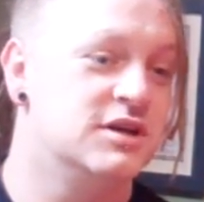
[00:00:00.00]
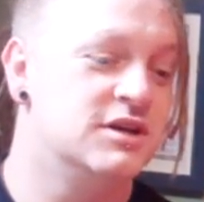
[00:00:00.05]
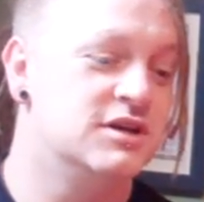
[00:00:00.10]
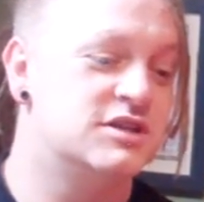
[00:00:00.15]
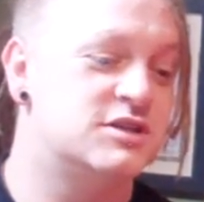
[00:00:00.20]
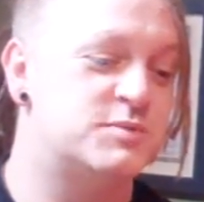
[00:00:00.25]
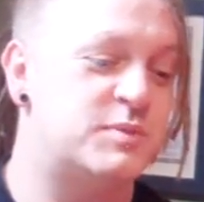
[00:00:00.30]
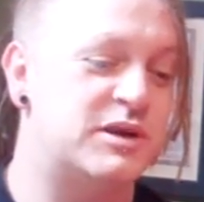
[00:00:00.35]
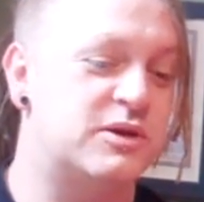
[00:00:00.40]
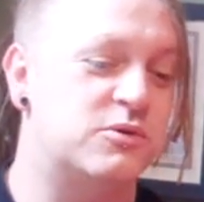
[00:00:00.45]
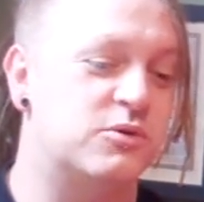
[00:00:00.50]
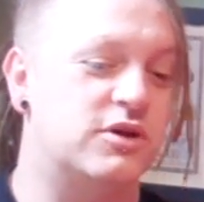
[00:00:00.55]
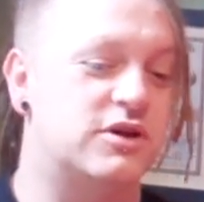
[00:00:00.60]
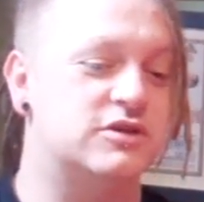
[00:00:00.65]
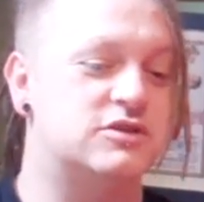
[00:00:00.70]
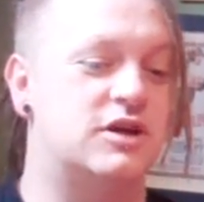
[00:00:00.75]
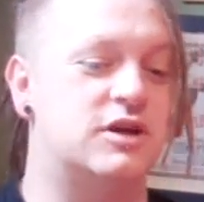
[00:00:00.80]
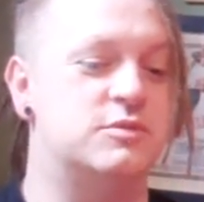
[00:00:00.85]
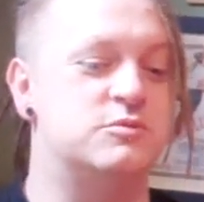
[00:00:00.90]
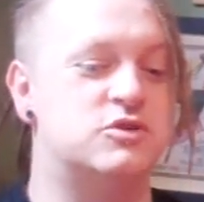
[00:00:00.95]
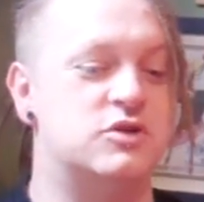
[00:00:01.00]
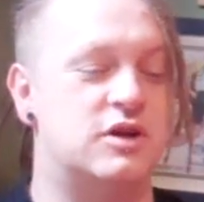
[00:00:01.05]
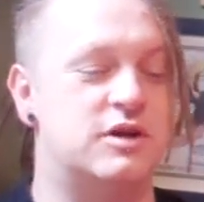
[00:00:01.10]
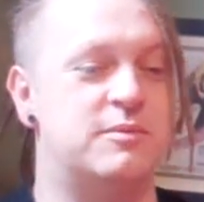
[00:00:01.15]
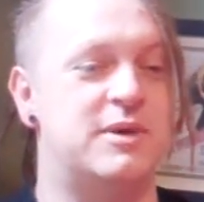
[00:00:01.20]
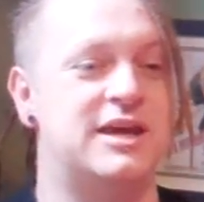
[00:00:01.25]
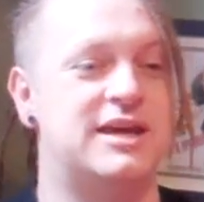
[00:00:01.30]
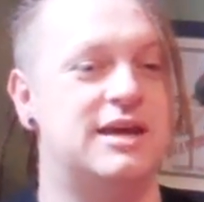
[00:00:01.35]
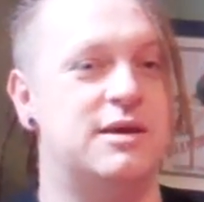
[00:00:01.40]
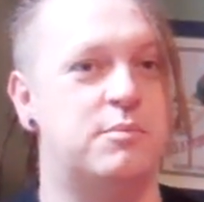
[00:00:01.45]
spending all our time trying to
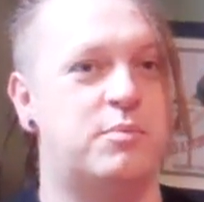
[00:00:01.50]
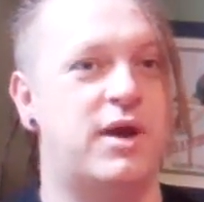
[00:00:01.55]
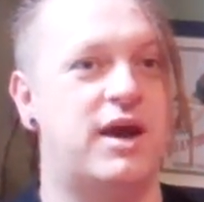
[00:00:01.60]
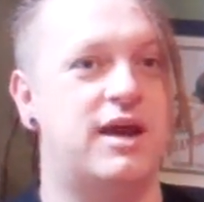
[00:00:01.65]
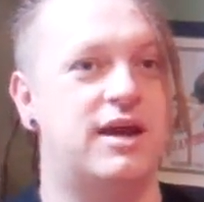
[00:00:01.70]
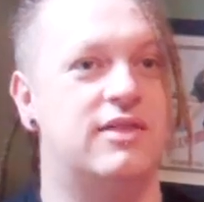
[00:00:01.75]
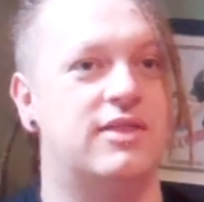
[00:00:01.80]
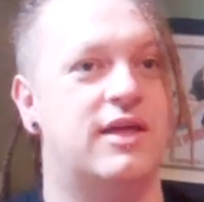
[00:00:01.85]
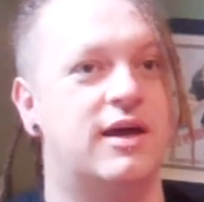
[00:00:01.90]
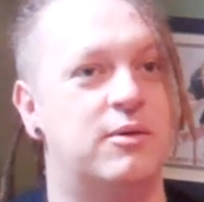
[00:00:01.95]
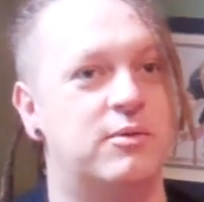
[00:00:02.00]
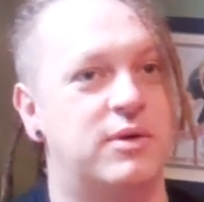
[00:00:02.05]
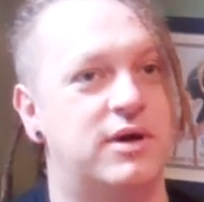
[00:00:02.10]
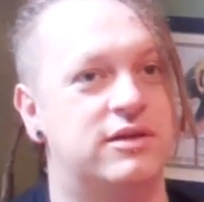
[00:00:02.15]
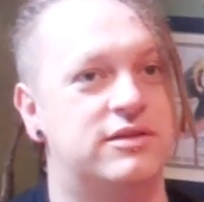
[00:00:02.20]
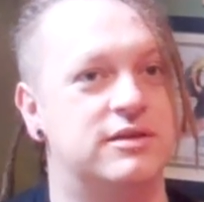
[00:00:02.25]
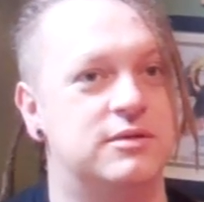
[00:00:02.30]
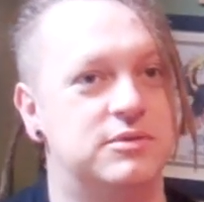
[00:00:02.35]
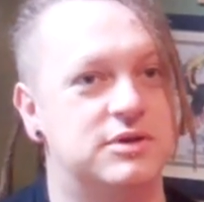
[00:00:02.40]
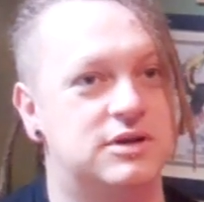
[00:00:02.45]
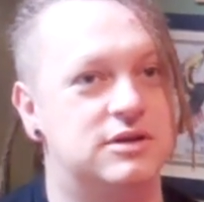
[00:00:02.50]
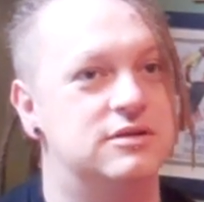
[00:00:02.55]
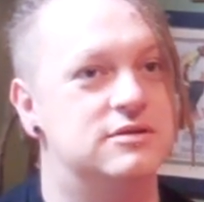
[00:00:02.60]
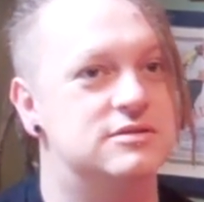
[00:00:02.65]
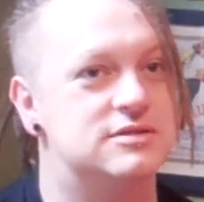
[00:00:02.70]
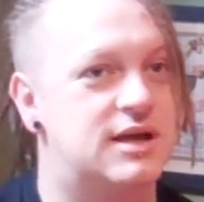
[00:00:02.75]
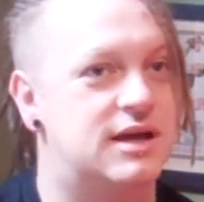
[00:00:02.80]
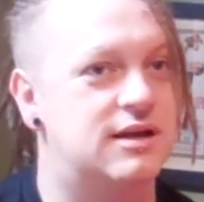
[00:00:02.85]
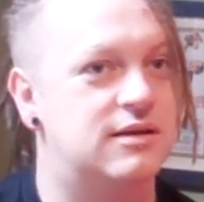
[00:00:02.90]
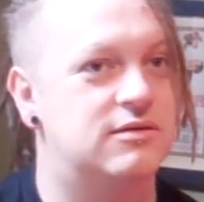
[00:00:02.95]
make it pay in that way, I think we'd lose
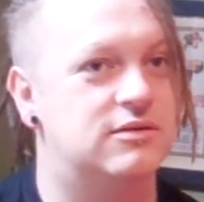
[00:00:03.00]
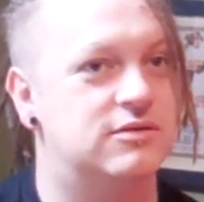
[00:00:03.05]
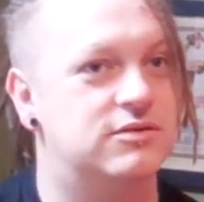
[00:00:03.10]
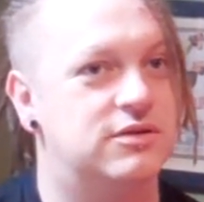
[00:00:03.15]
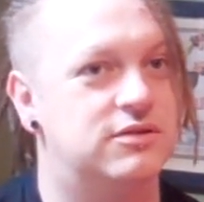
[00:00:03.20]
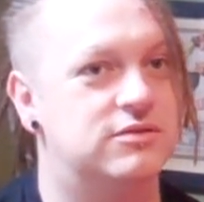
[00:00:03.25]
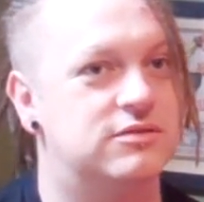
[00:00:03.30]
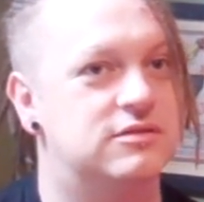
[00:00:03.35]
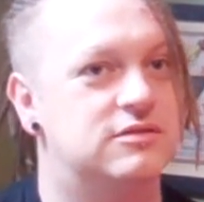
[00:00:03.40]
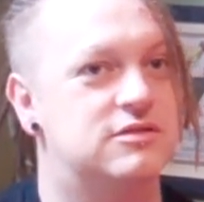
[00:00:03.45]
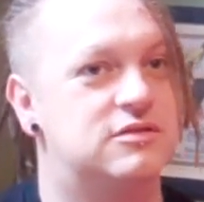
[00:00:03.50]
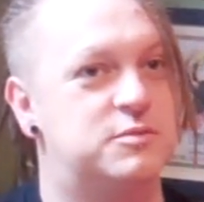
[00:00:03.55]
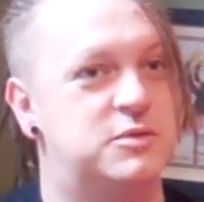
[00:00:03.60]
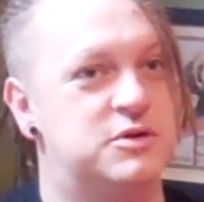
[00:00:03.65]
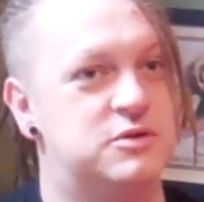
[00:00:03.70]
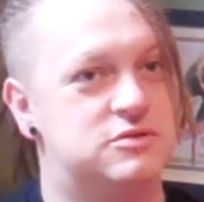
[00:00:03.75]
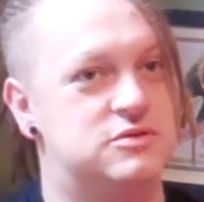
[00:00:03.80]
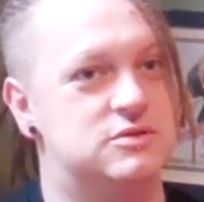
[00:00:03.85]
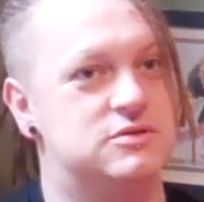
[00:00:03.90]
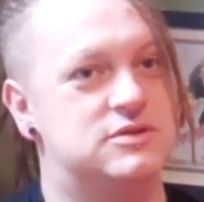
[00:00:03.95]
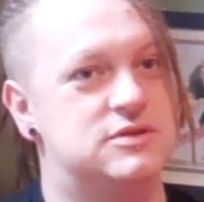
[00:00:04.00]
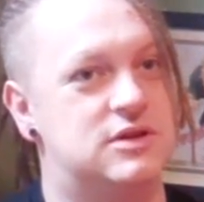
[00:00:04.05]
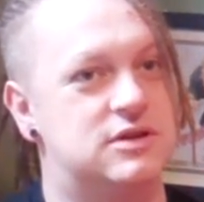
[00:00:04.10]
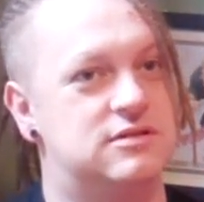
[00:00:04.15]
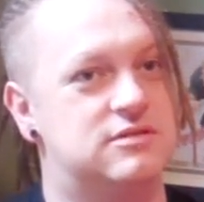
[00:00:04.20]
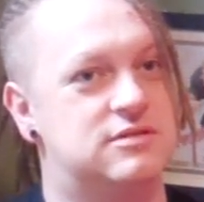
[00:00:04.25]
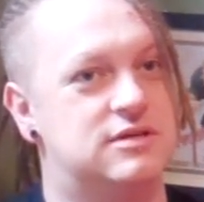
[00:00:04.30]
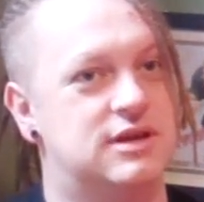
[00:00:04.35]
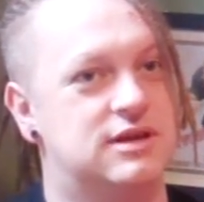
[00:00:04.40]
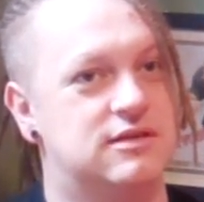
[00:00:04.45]
out on the spiritual side of
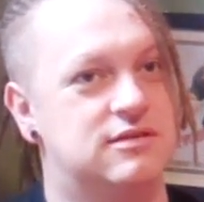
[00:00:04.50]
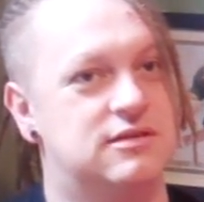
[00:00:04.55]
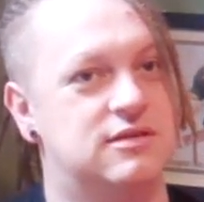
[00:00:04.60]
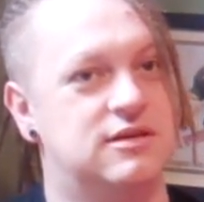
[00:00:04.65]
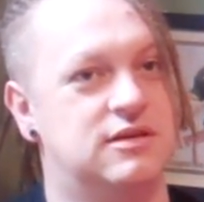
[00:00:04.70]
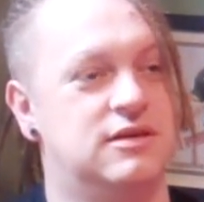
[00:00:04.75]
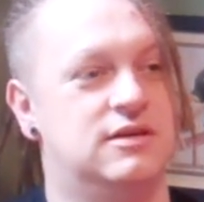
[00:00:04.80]
things.